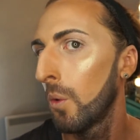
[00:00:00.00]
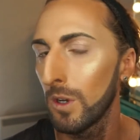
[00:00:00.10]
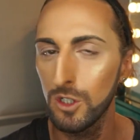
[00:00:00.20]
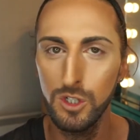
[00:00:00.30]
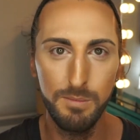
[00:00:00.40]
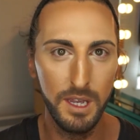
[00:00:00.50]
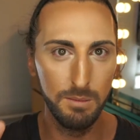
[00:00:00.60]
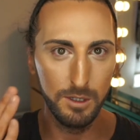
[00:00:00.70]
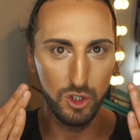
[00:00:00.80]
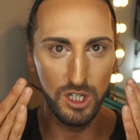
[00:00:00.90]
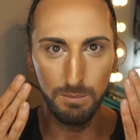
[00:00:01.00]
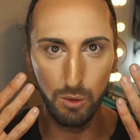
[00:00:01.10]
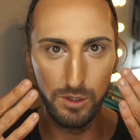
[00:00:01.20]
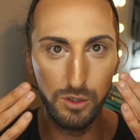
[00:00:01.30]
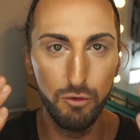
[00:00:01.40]
which is making my
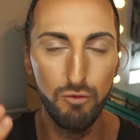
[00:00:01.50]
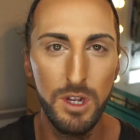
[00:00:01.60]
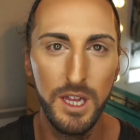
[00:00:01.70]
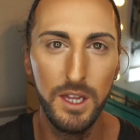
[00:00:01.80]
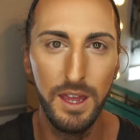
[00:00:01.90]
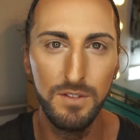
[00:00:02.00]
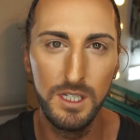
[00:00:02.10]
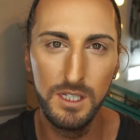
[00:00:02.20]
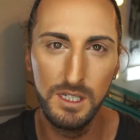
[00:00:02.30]
cheekbones look really lifted.